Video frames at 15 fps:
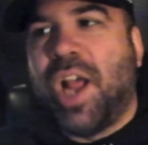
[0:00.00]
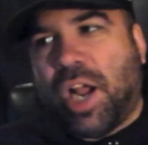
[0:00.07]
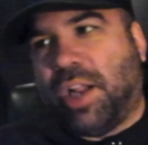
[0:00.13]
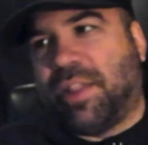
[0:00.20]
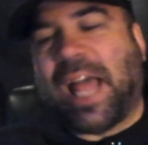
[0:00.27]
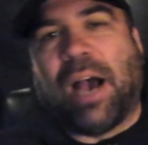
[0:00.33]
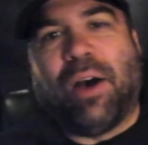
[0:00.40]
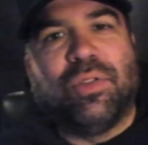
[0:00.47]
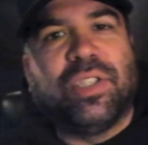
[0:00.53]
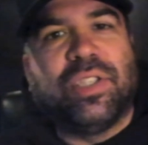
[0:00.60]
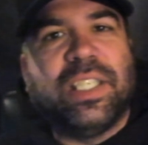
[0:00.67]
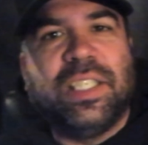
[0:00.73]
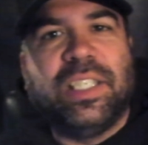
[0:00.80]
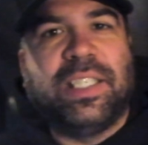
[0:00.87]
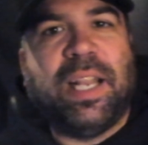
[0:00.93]

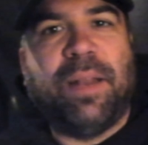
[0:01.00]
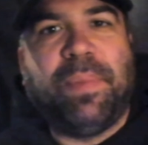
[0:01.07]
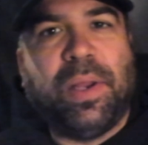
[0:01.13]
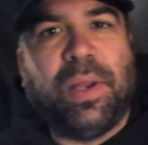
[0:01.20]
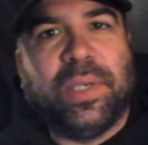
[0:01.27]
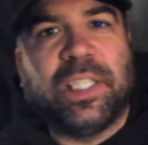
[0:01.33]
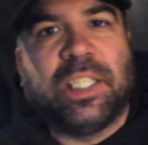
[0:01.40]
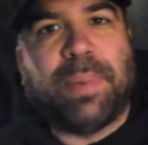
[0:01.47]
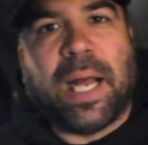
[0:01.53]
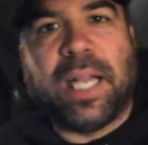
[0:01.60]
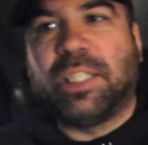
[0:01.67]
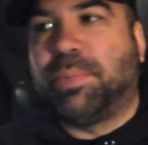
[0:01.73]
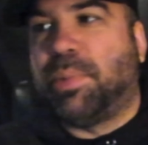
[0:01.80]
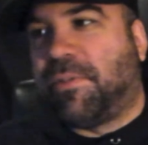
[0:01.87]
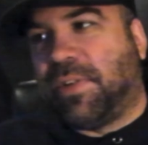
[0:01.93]
thousands and be
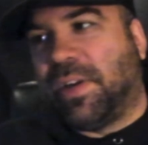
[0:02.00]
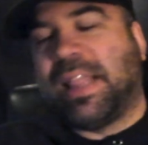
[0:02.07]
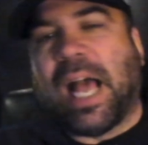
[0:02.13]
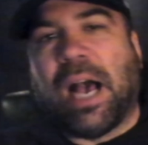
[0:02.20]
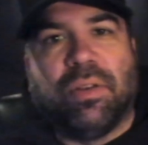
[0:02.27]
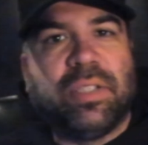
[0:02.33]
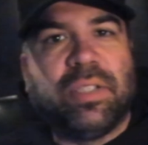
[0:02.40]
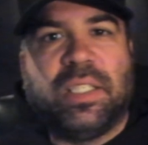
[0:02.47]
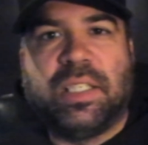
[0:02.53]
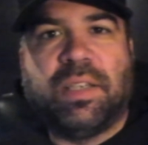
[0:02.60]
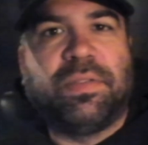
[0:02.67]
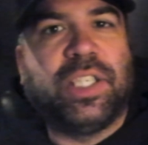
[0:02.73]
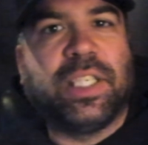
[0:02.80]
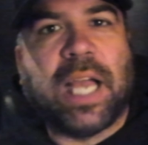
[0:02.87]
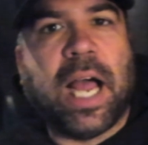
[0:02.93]
responsible for thousands of
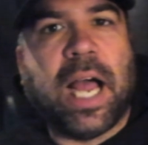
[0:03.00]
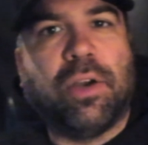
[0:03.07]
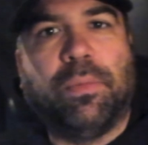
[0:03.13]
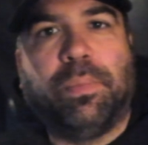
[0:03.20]
Chicago